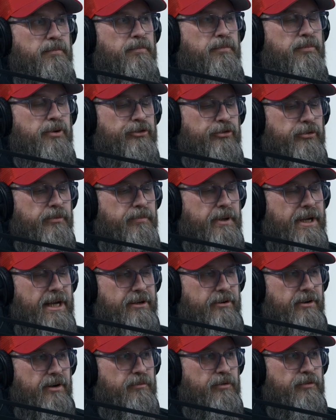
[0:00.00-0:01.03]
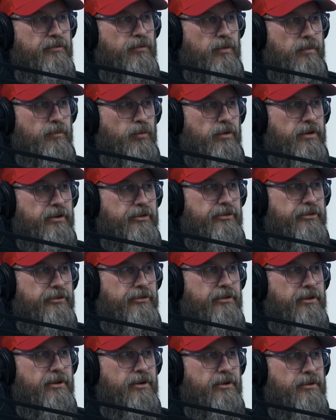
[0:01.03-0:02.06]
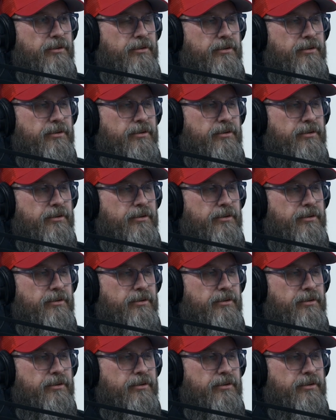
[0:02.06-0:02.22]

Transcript: But your background before mortgages, though,